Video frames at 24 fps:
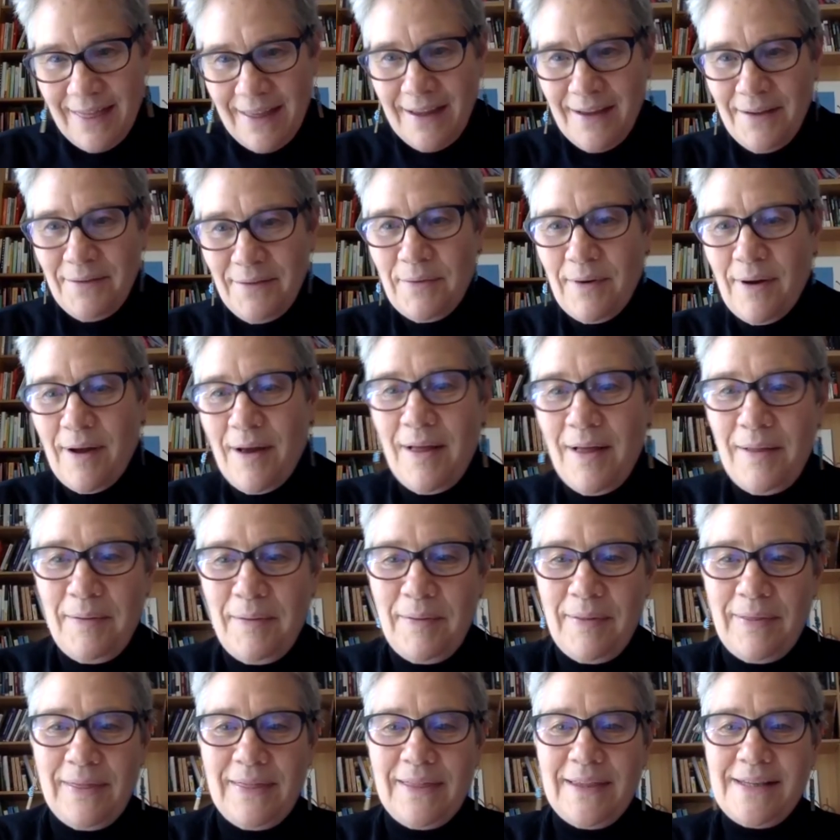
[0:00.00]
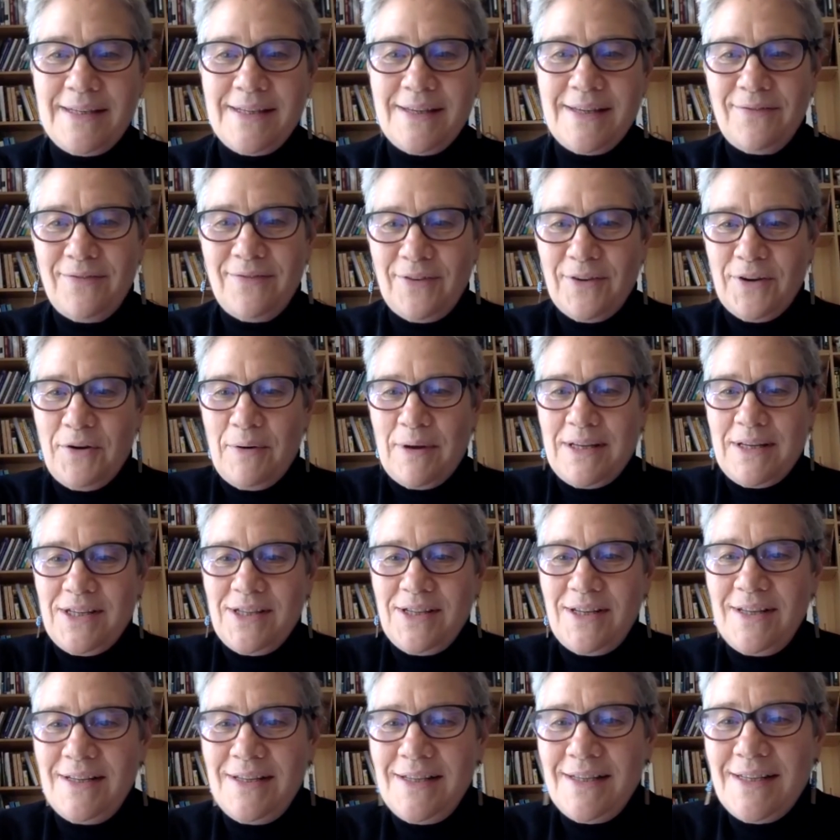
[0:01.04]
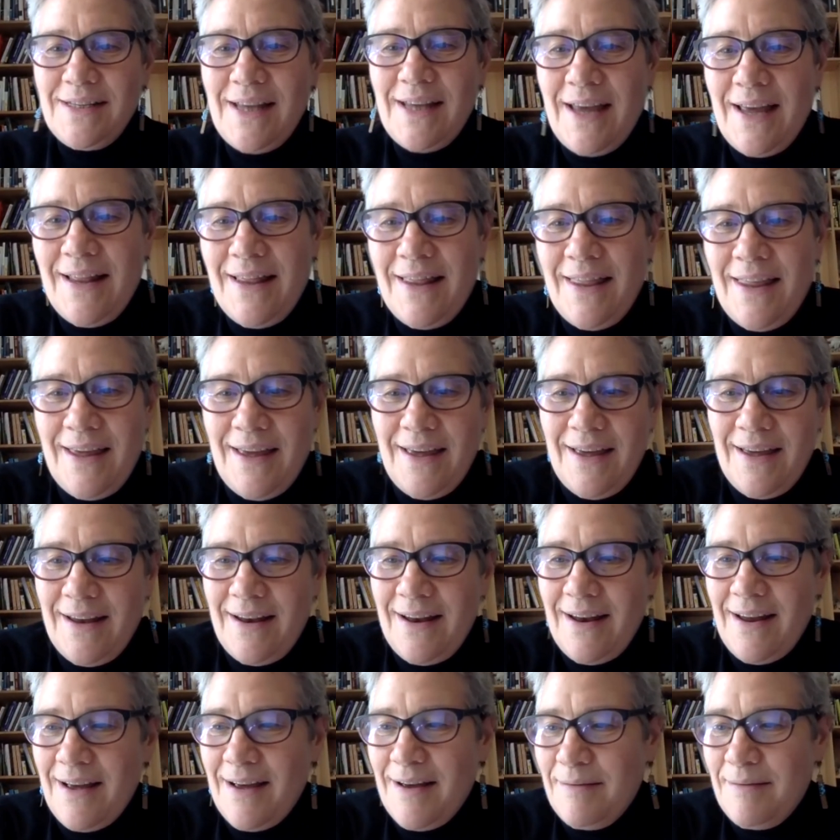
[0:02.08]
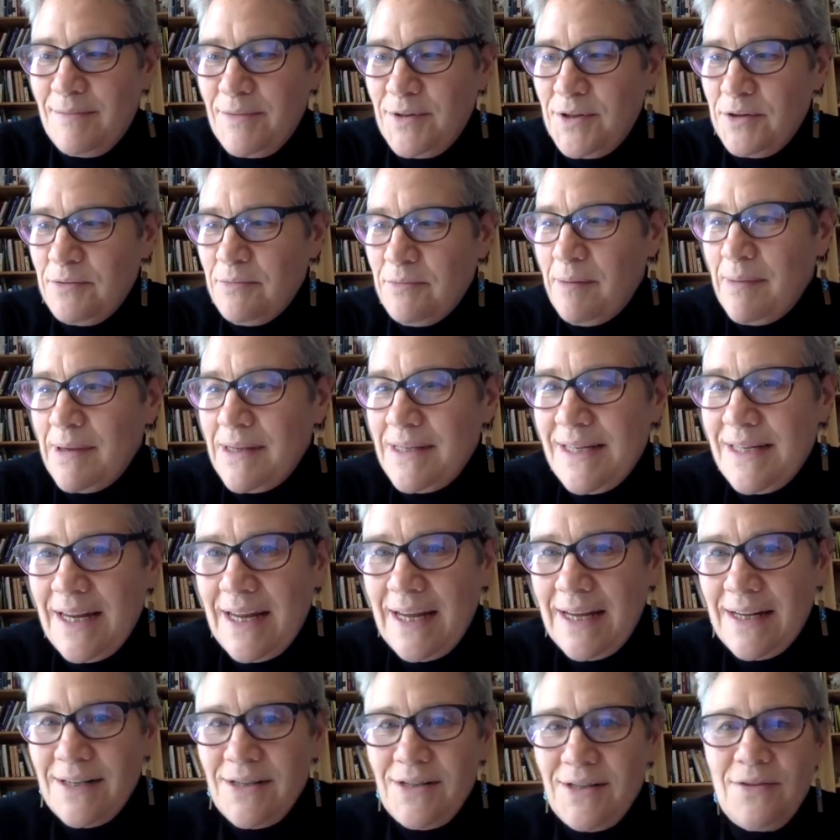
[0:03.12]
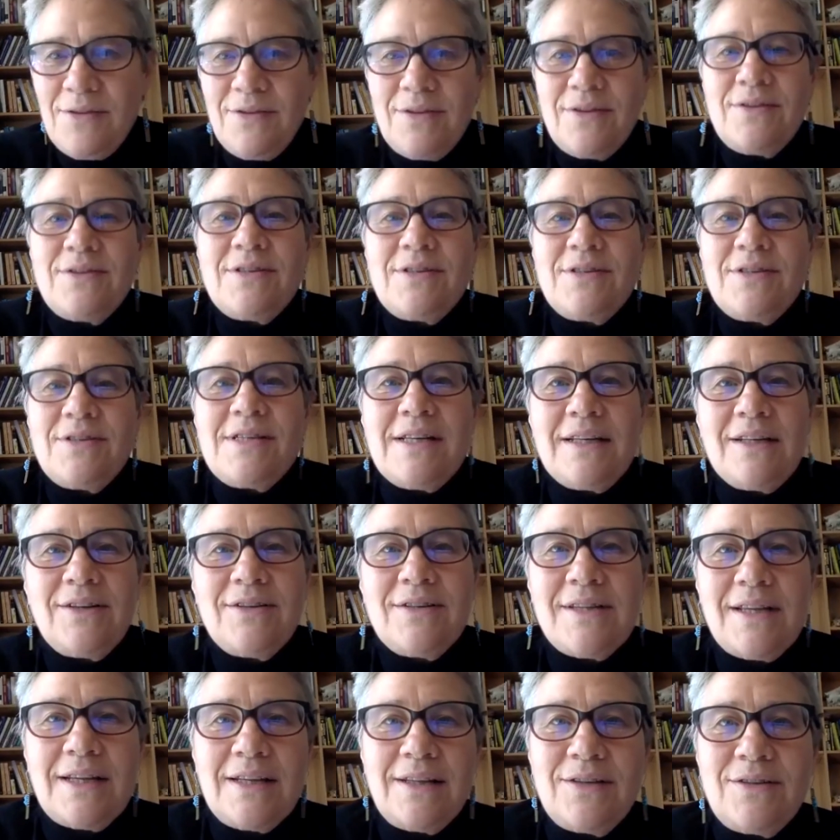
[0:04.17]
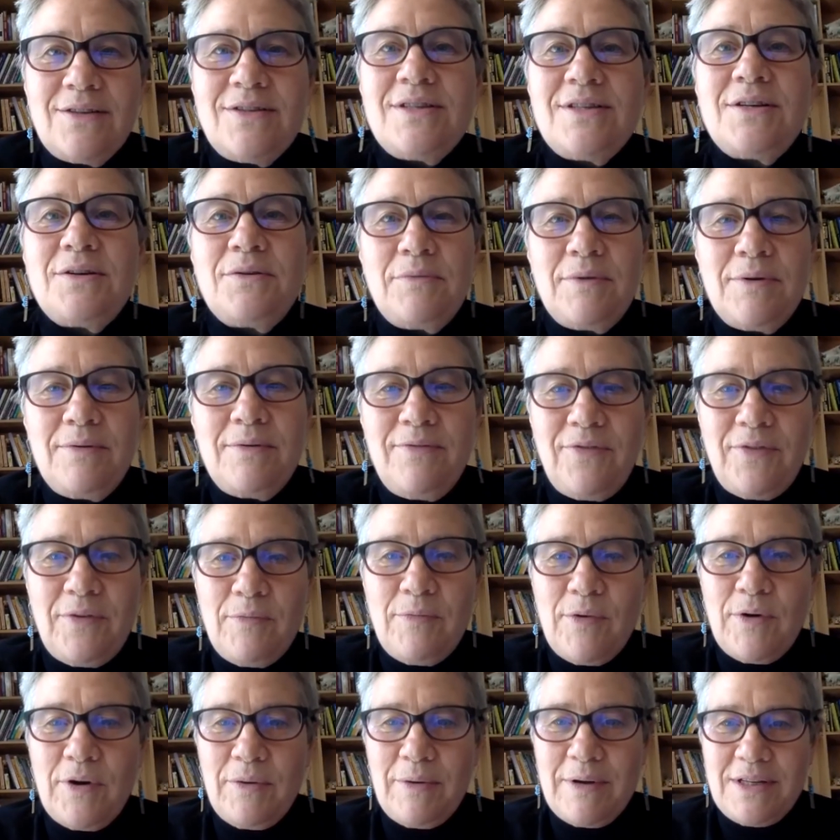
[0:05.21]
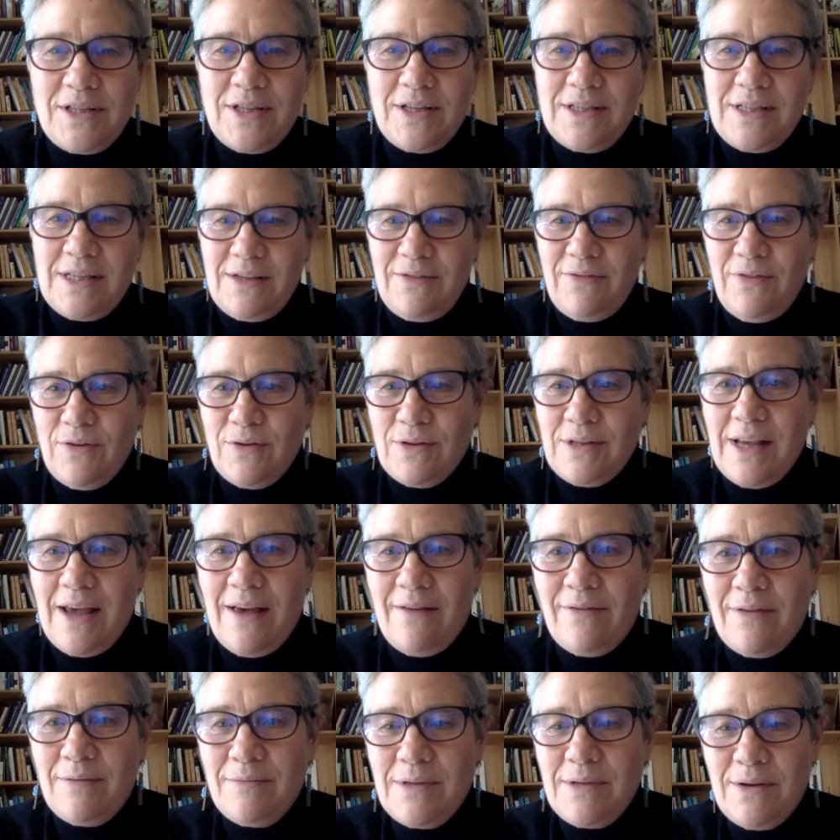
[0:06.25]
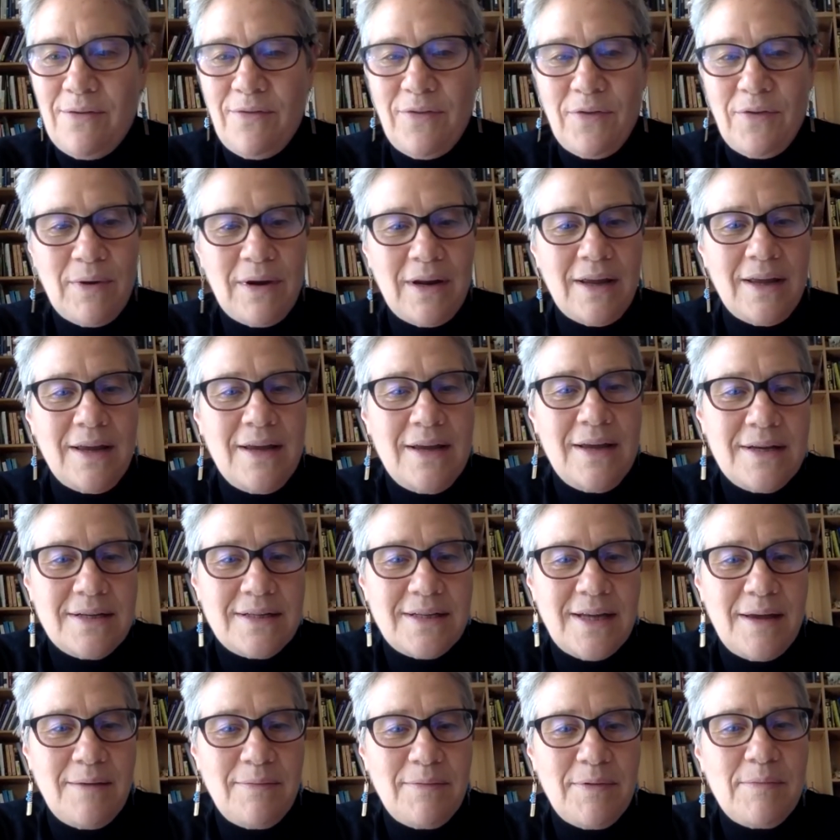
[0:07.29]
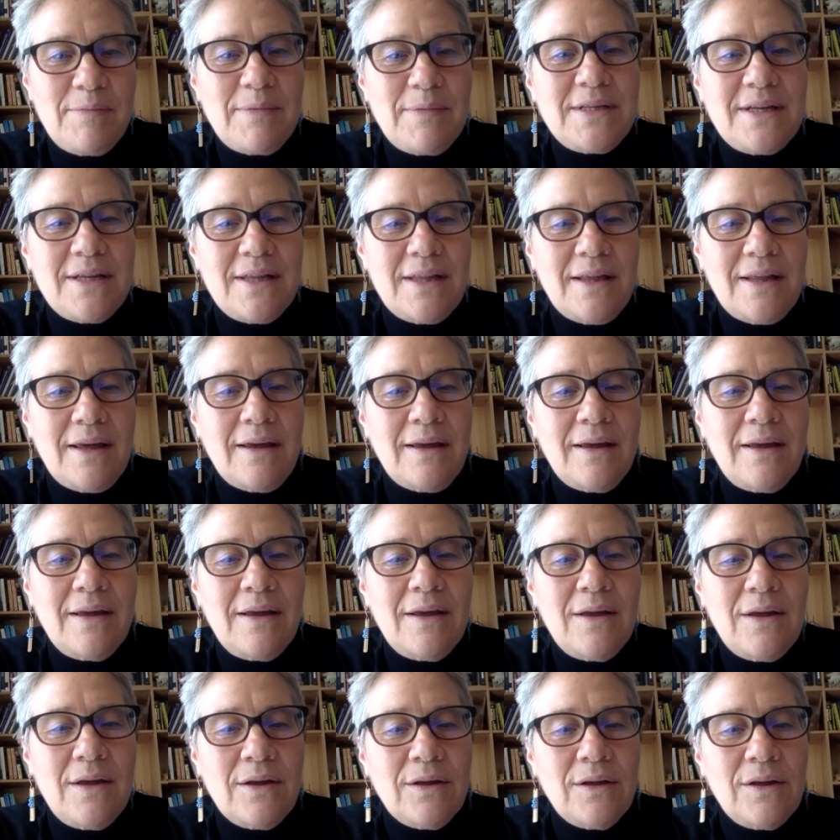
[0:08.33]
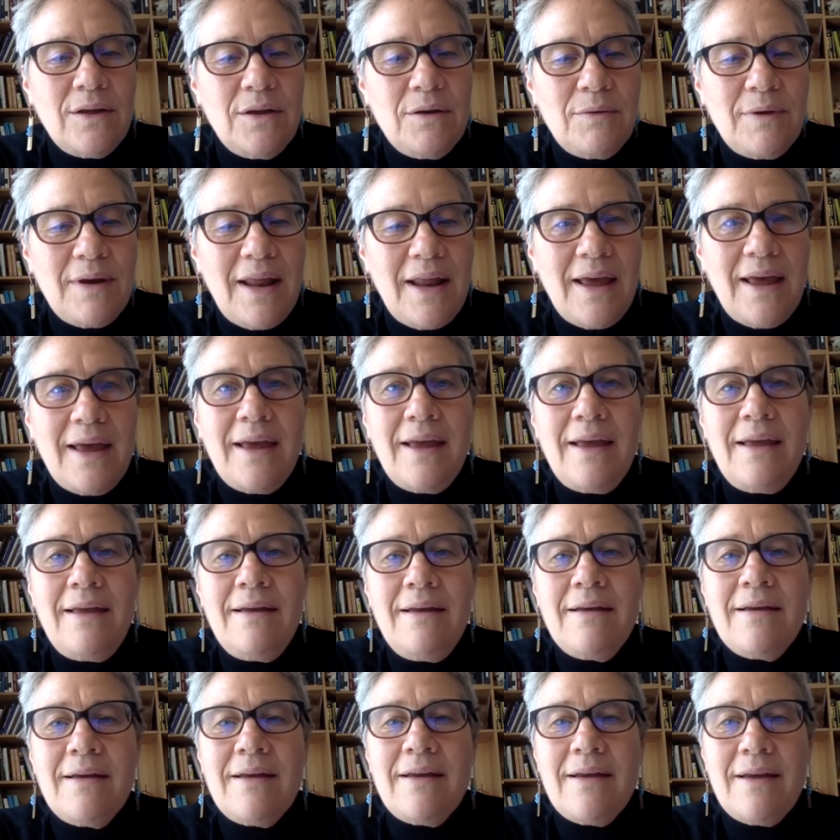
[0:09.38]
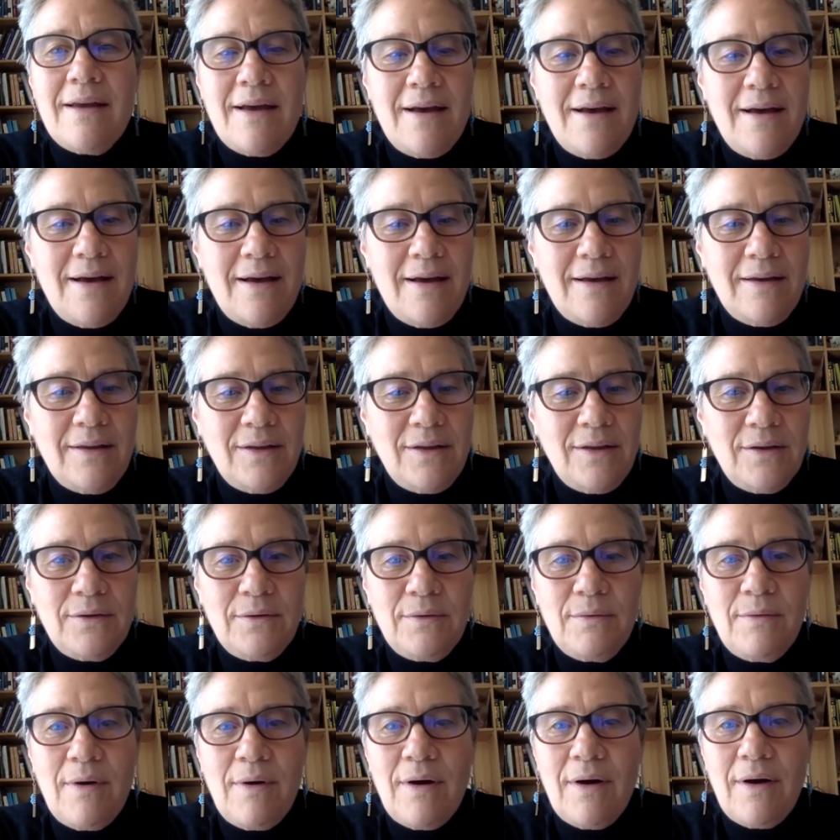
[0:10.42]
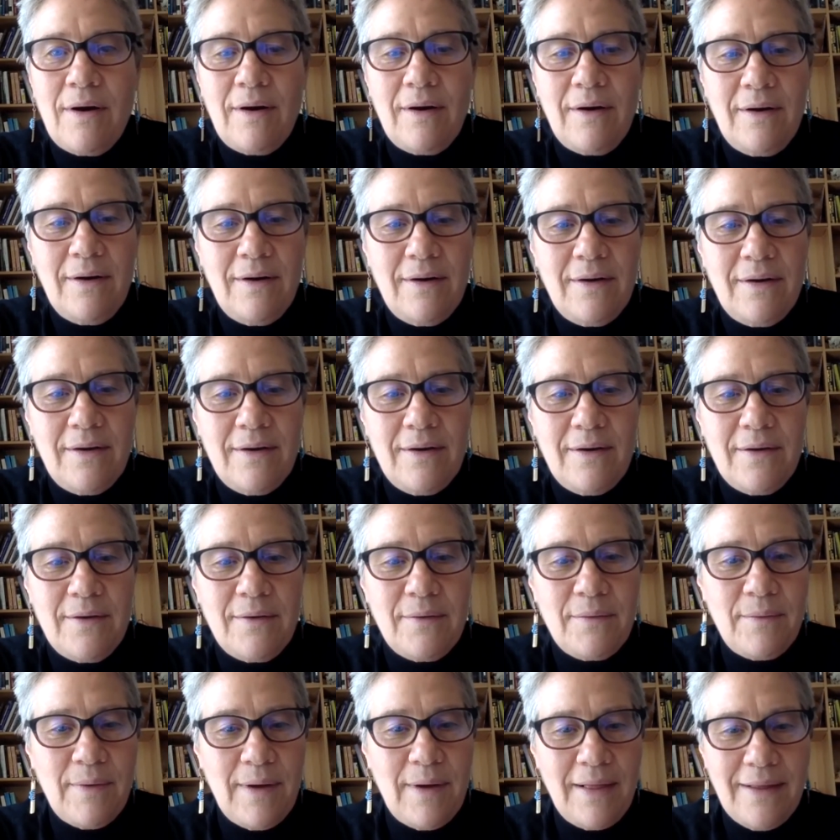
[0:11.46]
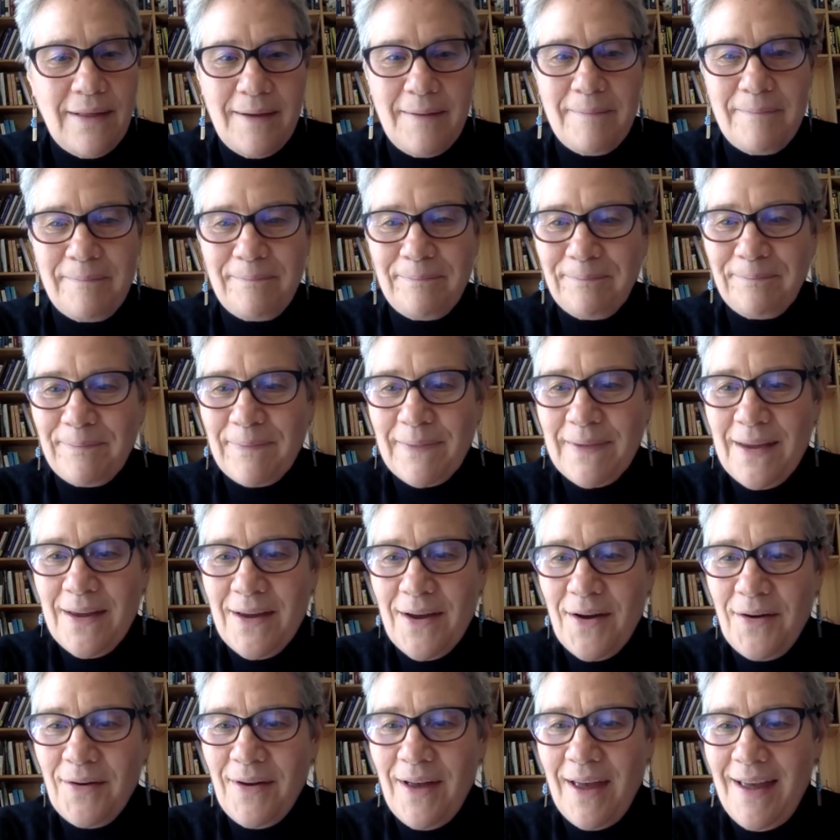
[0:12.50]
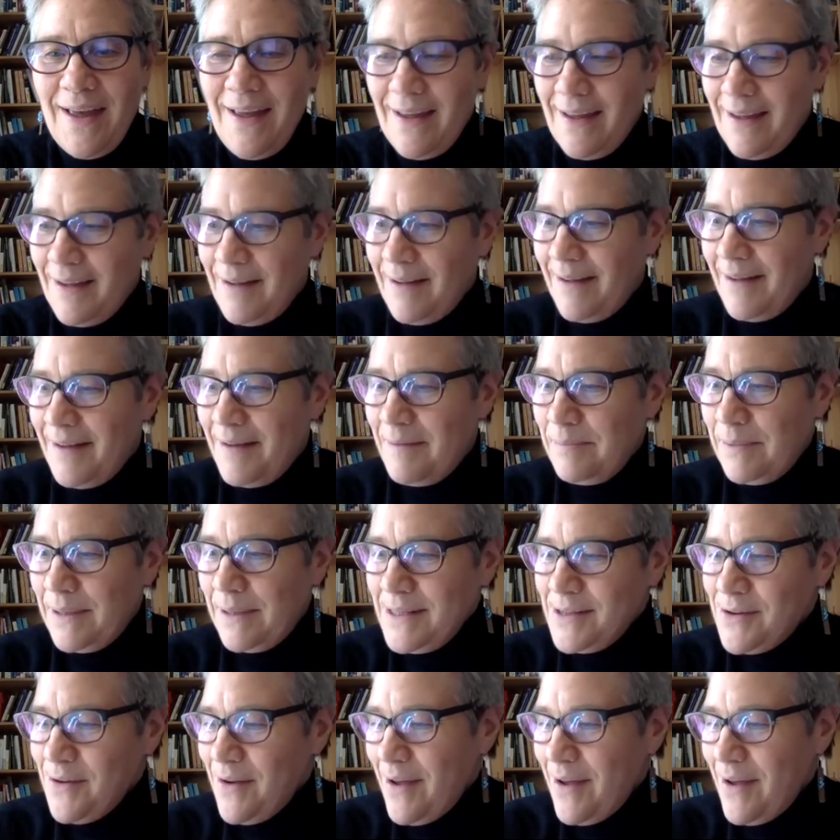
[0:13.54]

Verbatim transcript: think I'll listen for questions and then um, do my best to answer. There's looks like there's still room for more questions as folks have them. So if you want to type them into the Q and A, uh, you are welcome. Okay, please go